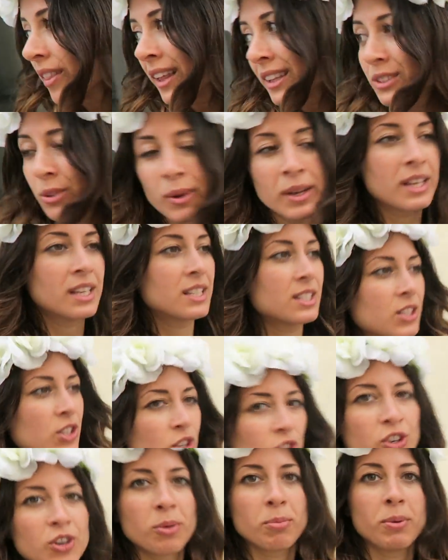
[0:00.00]
that's why he's
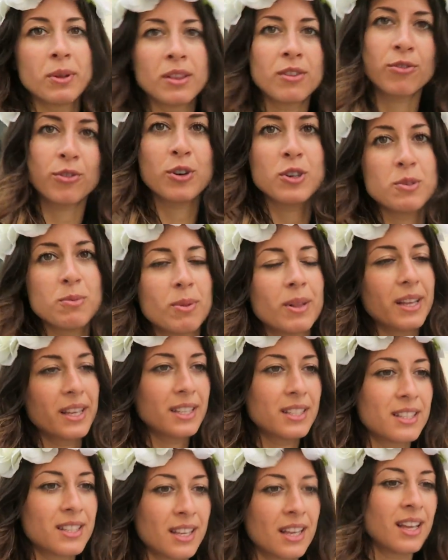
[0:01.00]
in Europe in the first
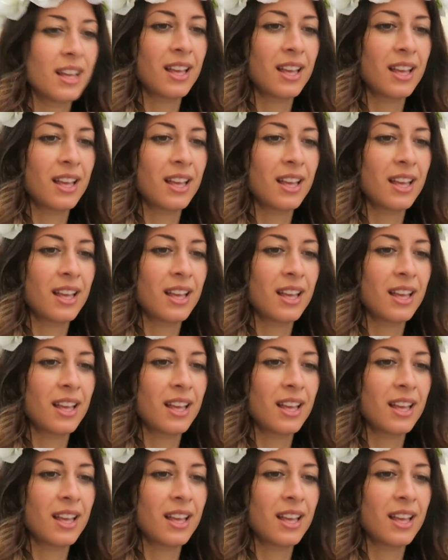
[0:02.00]
place.